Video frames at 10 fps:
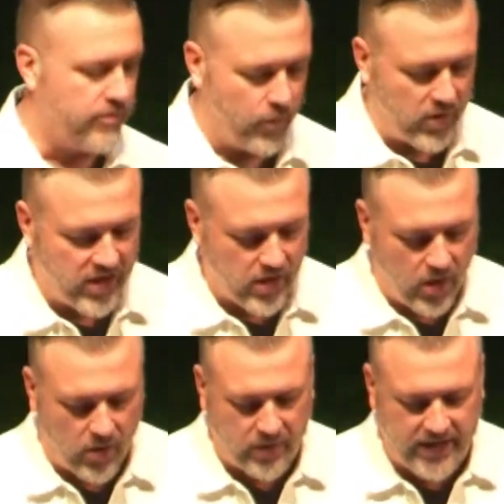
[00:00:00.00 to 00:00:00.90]
For He
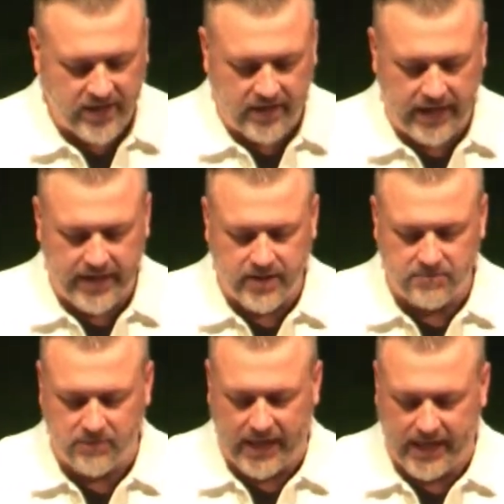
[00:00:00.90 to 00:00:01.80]
already had
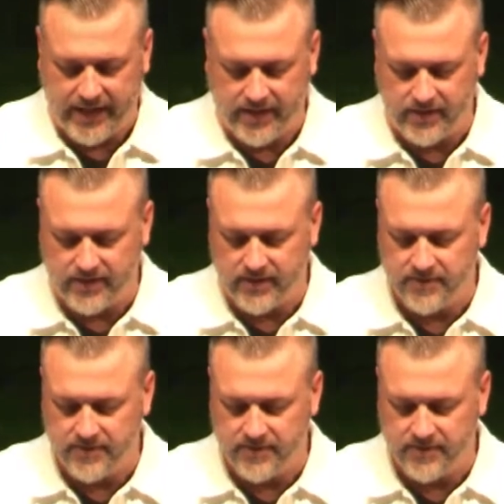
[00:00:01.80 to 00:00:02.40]
in mind